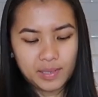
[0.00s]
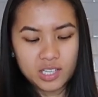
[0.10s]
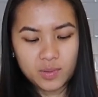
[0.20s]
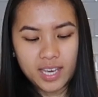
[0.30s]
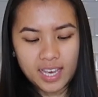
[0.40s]

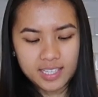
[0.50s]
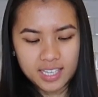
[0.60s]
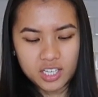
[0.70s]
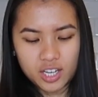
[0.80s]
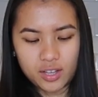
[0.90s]
Because we can't
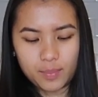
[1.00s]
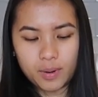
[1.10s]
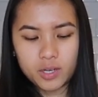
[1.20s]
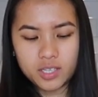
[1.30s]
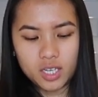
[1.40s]
see each other in
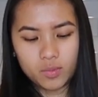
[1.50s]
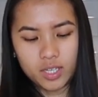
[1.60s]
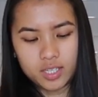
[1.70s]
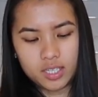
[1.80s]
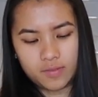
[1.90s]
person,
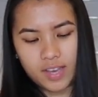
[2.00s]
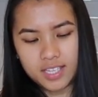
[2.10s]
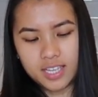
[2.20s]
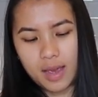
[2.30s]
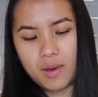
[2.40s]
we just
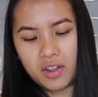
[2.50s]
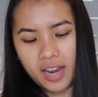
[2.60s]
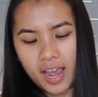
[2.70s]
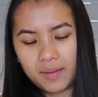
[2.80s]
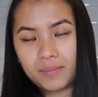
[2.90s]
FaceTime all
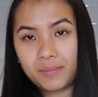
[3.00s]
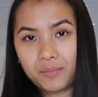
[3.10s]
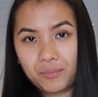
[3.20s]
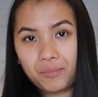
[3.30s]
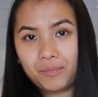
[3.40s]
day.
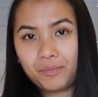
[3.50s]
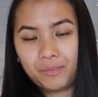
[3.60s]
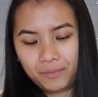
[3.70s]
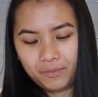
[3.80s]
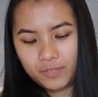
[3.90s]

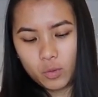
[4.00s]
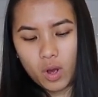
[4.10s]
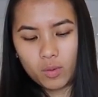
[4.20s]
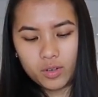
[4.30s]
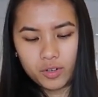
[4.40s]

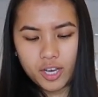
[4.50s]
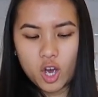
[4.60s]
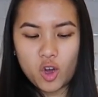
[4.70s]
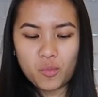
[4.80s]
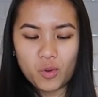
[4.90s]
While we're doing
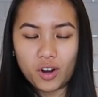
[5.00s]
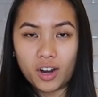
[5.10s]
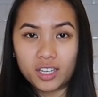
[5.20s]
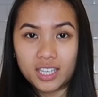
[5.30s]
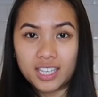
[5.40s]

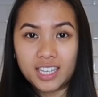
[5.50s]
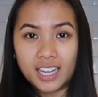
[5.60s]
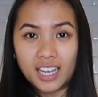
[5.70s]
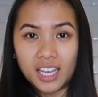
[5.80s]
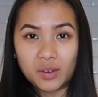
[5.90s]
homework,
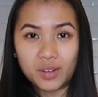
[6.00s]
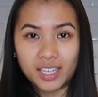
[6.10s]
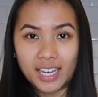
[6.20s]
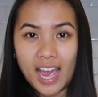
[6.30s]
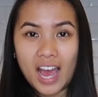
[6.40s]
eating,
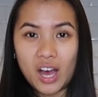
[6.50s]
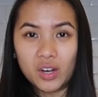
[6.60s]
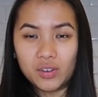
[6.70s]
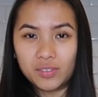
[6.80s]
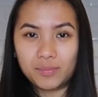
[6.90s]
working
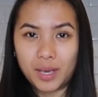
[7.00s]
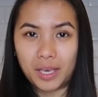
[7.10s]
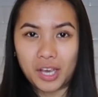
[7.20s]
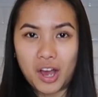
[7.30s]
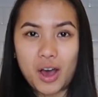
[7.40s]
out,
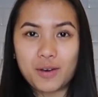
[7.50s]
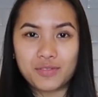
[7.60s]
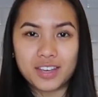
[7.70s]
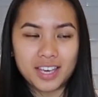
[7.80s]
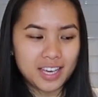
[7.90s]
making
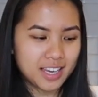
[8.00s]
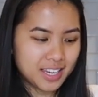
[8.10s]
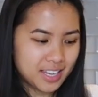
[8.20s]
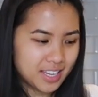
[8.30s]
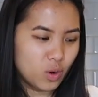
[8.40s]
coffee,
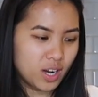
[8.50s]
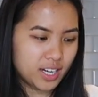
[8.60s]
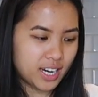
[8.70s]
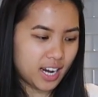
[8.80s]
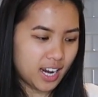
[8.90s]

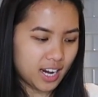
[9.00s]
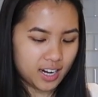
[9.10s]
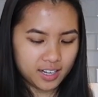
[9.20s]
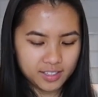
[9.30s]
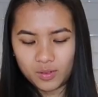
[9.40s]
working.